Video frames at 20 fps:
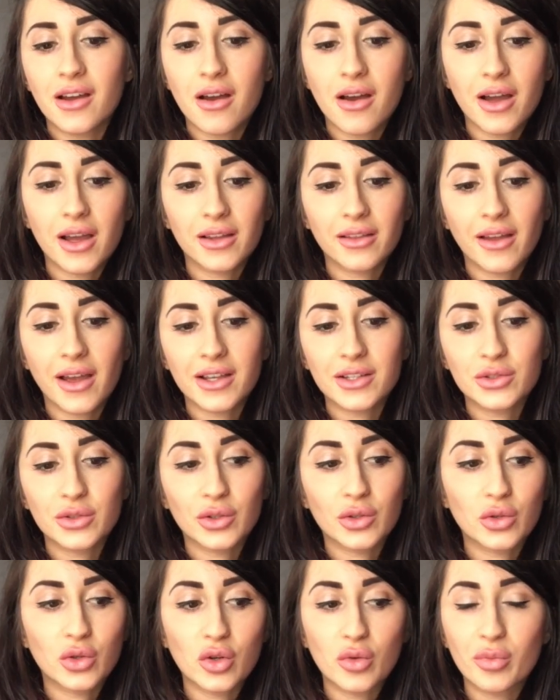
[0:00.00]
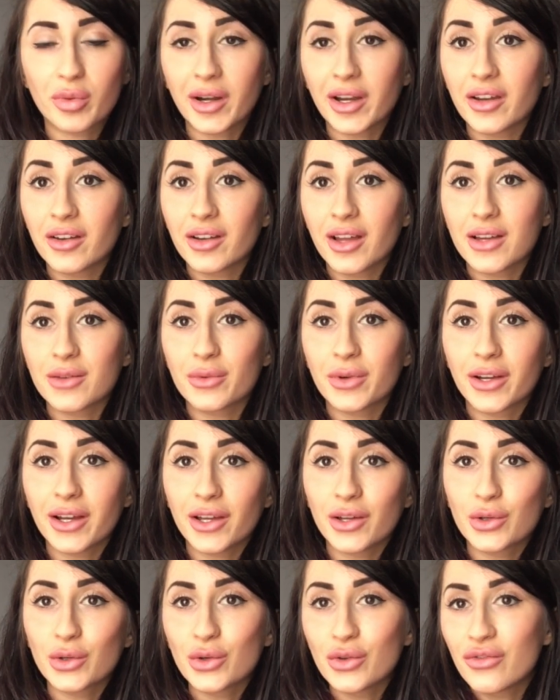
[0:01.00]
I like to incorporate what I
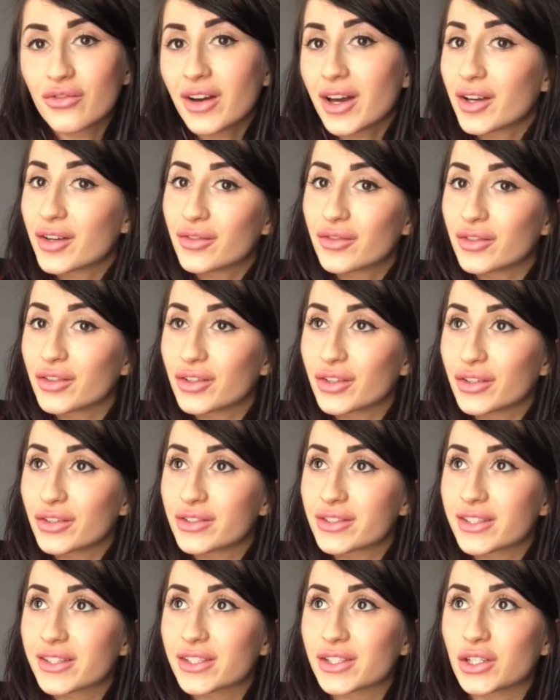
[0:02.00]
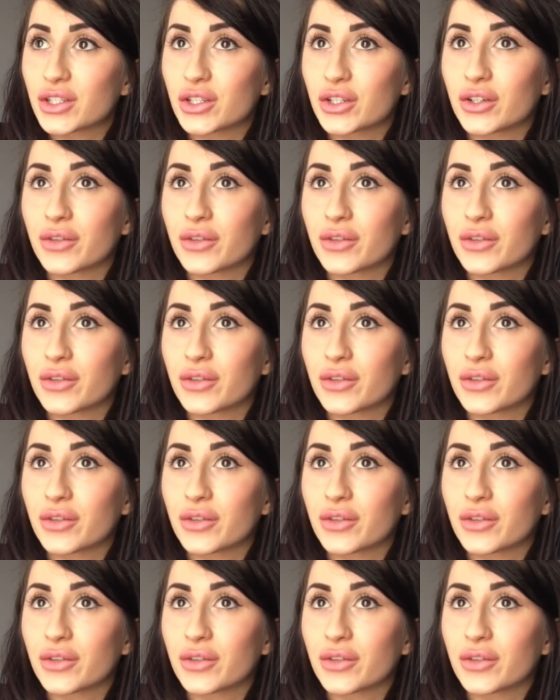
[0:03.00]
call fun foods, so